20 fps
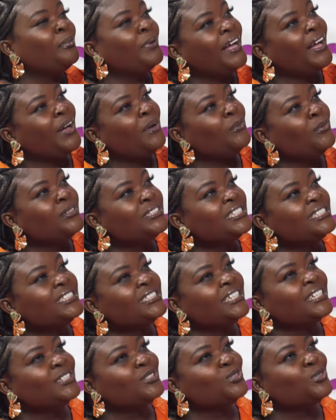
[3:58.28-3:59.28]
wasn't
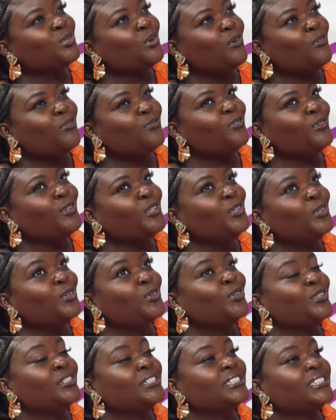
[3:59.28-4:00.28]
it tough for you
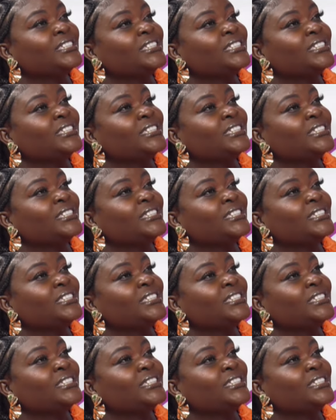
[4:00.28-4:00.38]
because